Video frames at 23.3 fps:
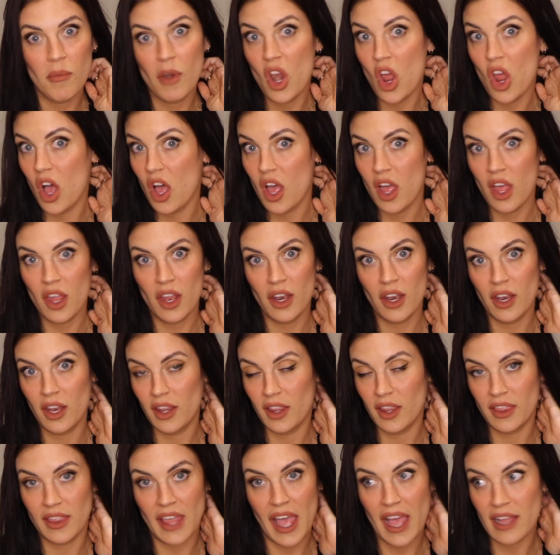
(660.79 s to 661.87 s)
not
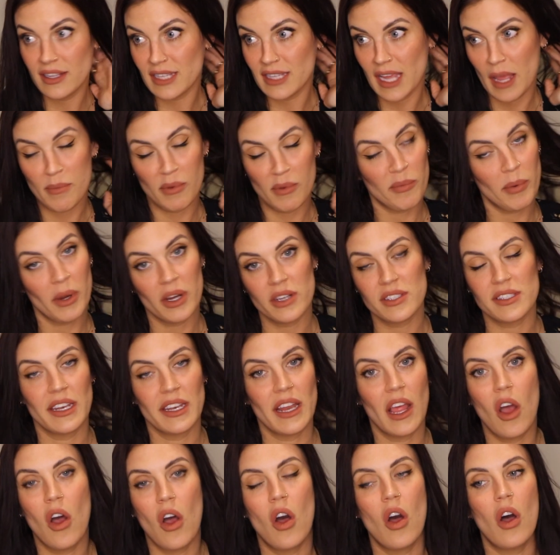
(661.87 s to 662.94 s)
that type of person
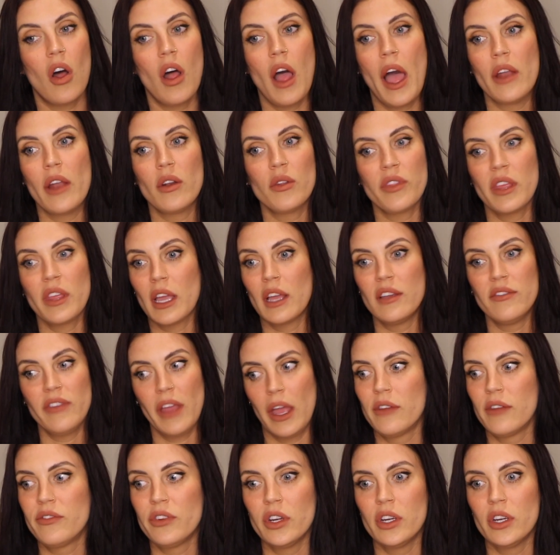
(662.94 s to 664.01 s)
at all. I don't think I've
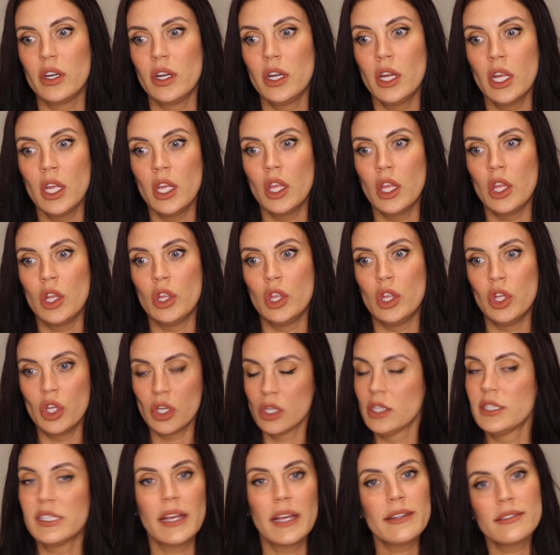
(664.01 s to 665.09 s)
ever
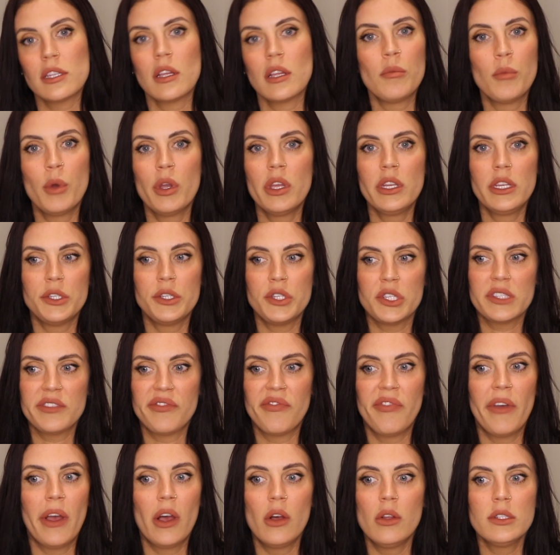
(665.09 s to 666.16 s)
looked at someone and just
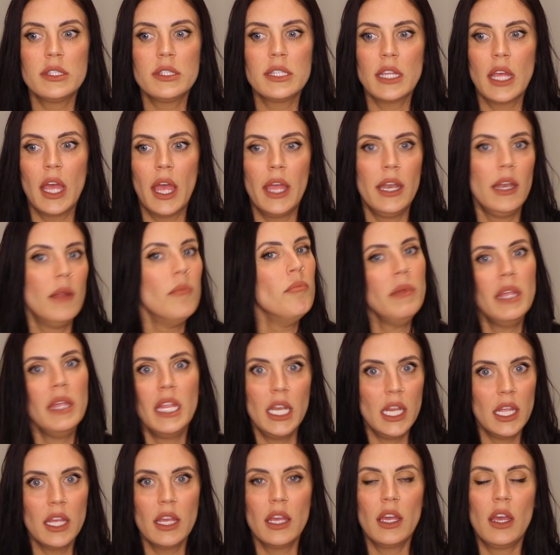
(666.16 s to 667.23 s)
felt an
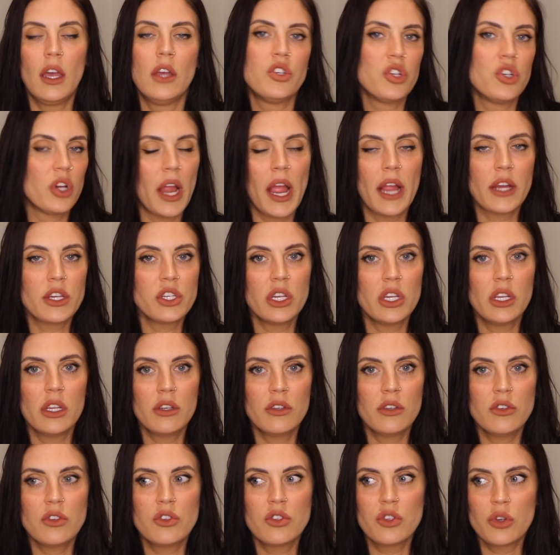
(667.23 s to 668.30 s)
immediate
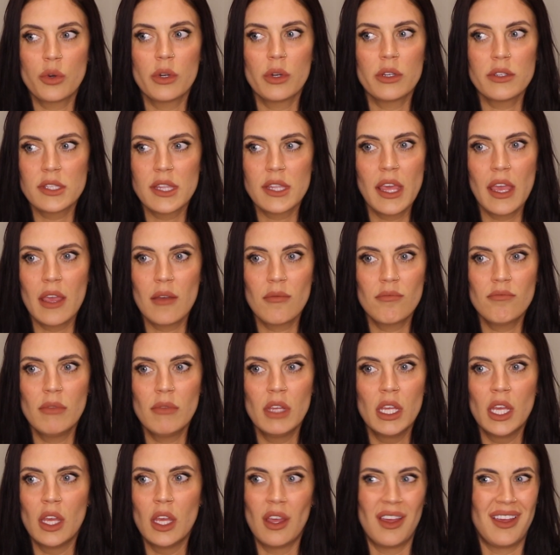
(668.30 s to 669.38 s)
attraction towards them.
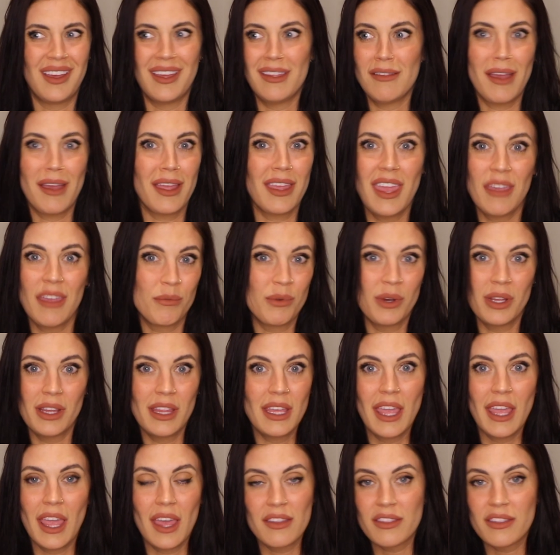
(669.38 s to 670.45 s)
I really
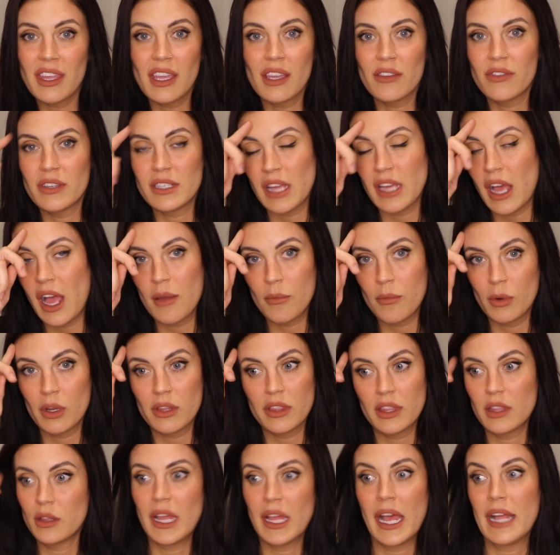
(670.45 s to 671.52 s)
can't think of a time where
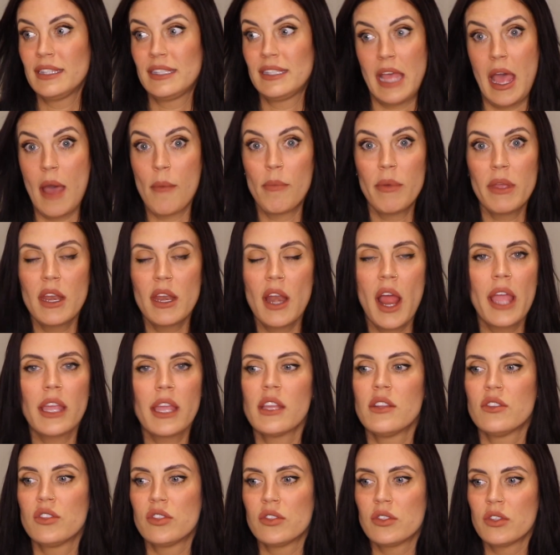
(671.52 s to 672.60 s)
that's happened. I
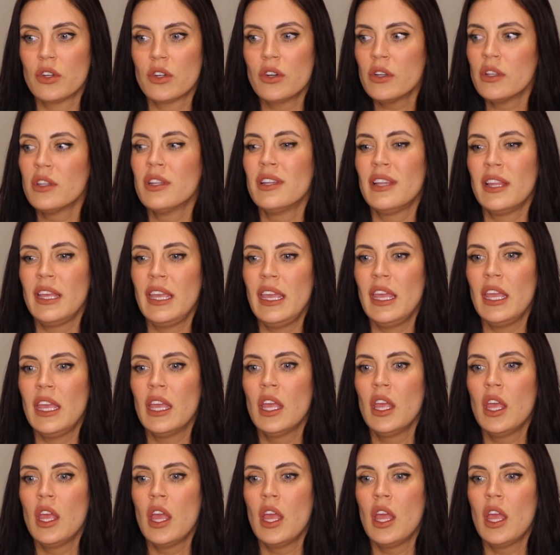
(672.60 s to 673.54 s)
can certainly